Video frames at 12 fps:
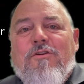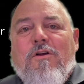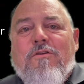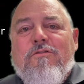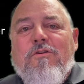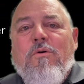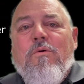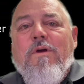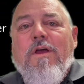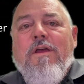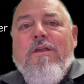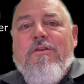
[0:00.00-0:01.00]
also
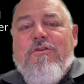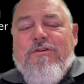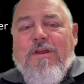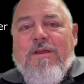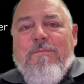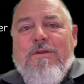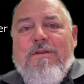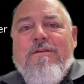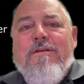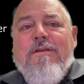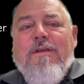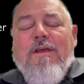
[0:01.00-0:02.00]
Jamie.
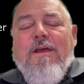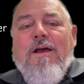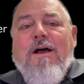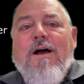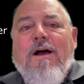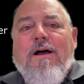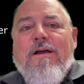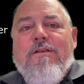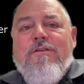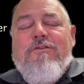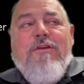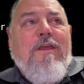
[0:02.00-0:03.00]
Uh,
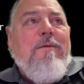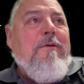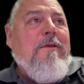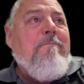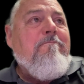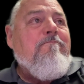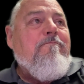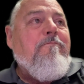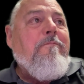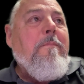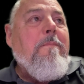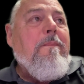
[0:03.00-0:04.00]
Jamie,
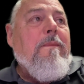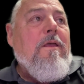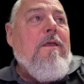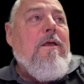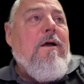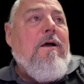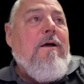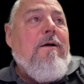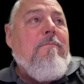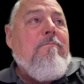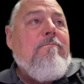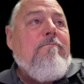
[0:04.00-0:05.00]

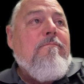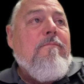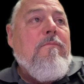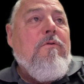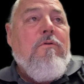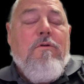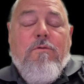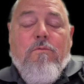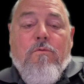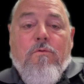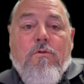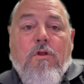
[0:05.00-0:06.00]
um,
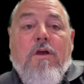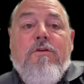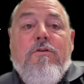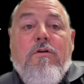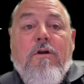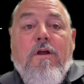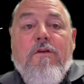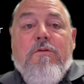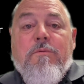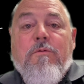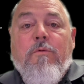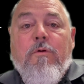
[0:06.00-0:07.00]
lost her
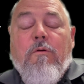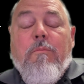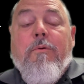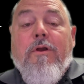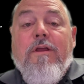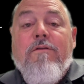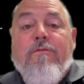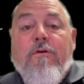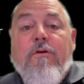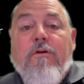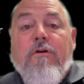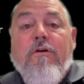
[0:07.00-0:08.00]
husband. We were praying
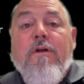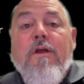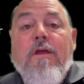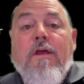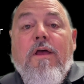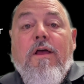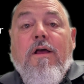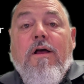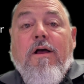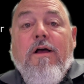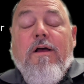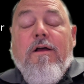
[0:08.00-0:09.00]
for her
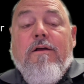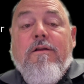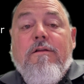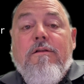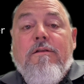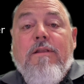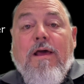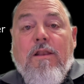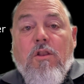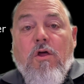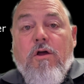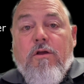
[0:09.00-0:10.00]
uh, not
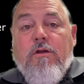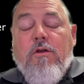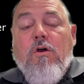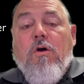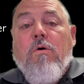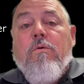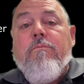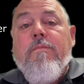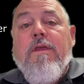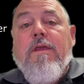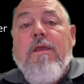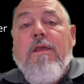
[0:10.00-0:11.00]
long ago,
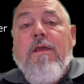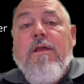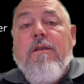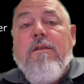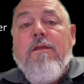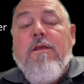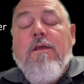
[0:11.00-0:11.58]
and